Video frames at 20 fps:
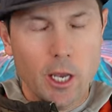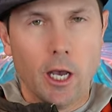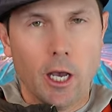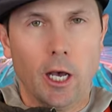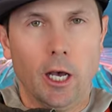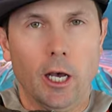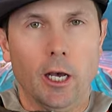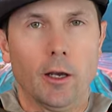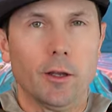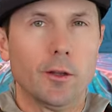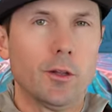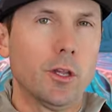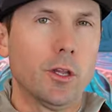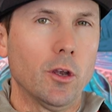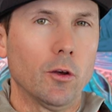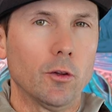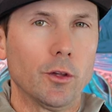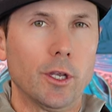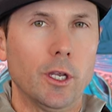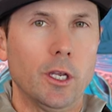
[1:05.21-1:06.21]

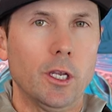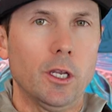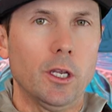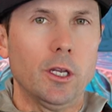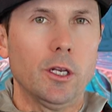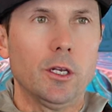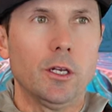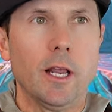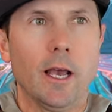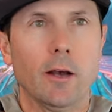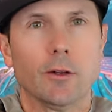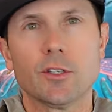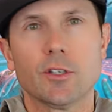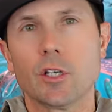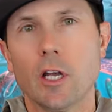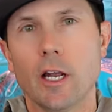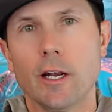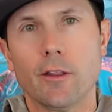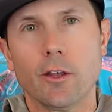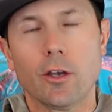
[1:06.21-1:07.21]
The only
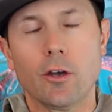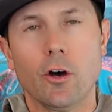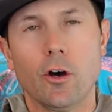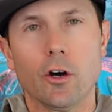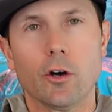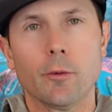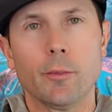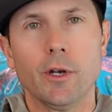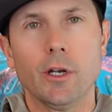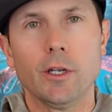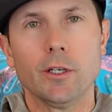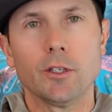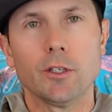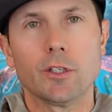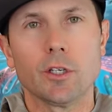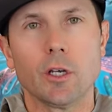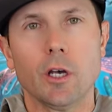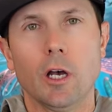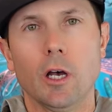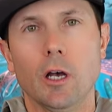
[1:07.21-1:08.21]
downside of the carbon
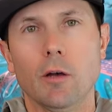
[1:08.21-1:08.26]
is,